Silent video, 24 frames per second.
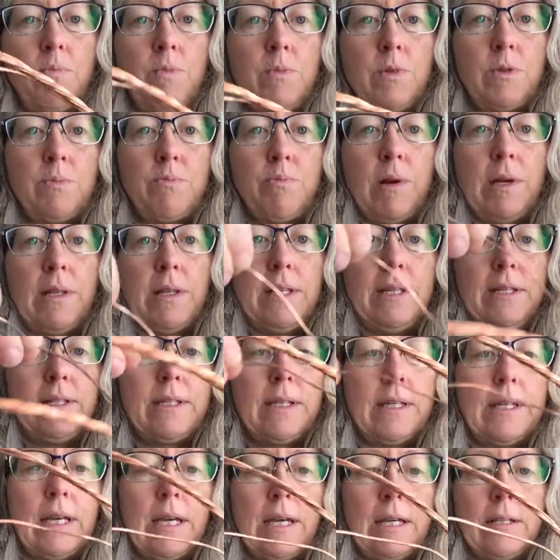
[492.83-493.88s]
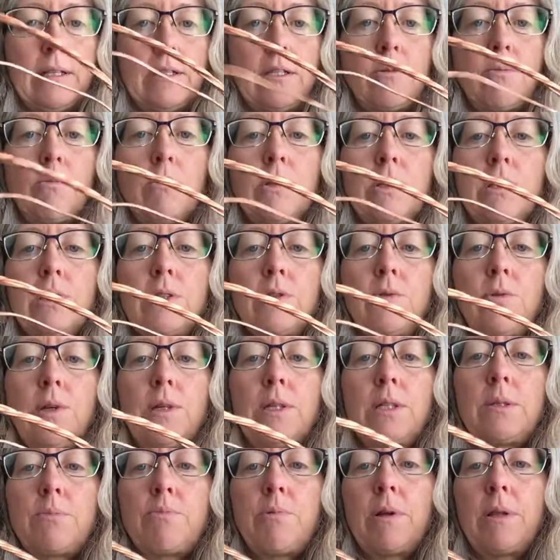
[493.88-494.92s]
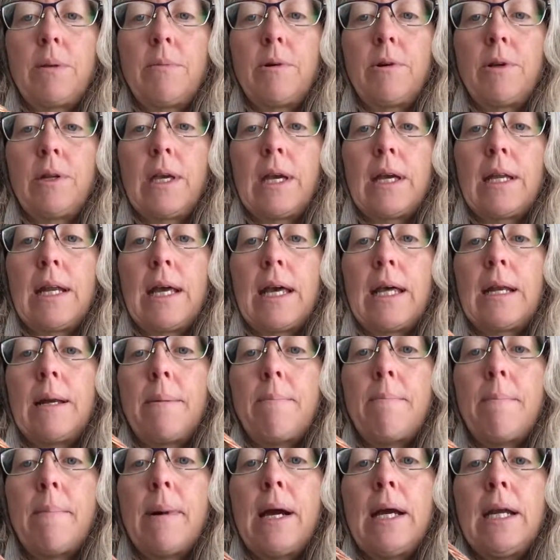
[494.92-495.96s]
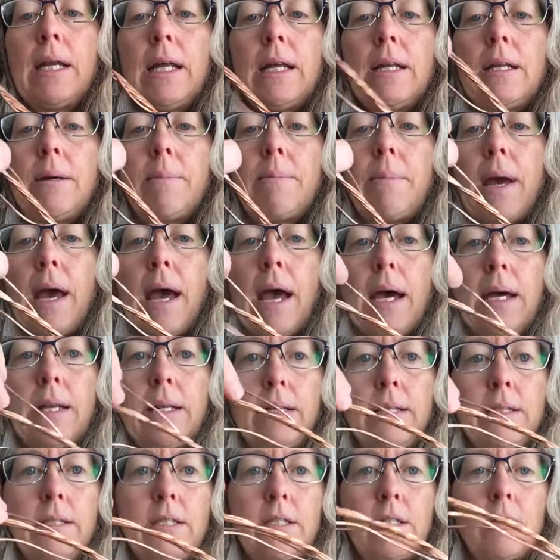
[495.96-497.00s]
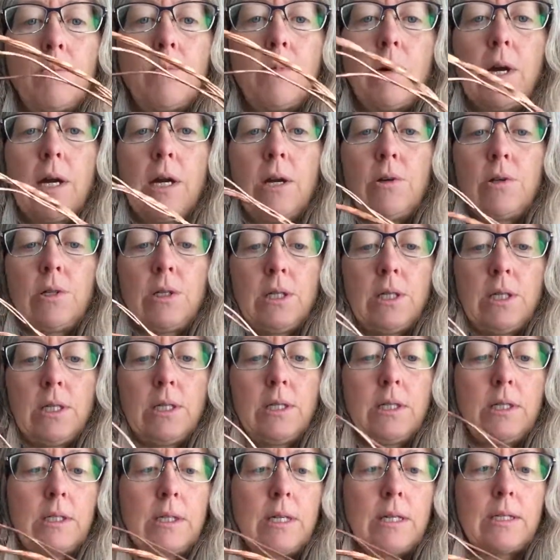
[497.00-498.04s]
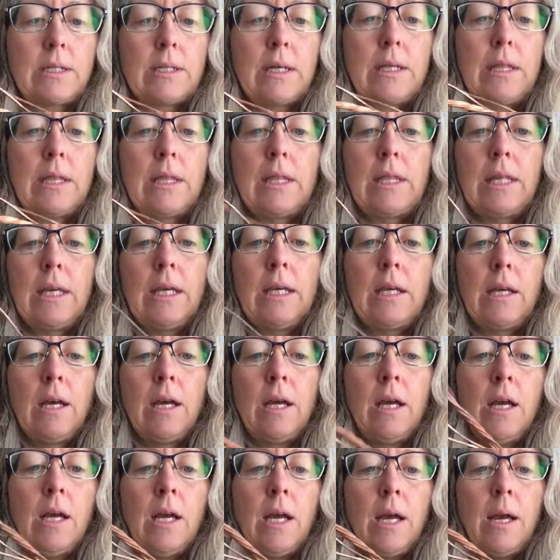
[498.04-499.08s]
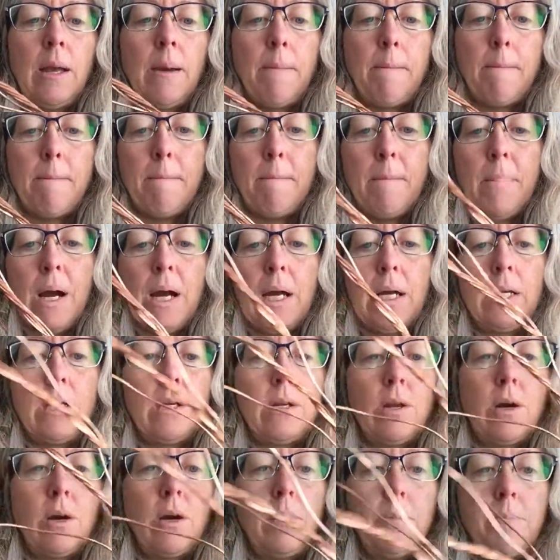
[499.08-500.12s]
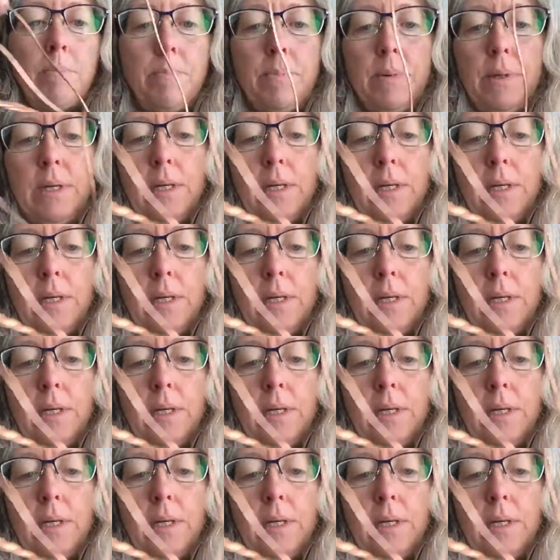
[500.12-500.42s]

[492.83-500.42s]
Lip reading: spread these again, so we're just going to spread them out again, and I might end up adding some wire to this because I think it might not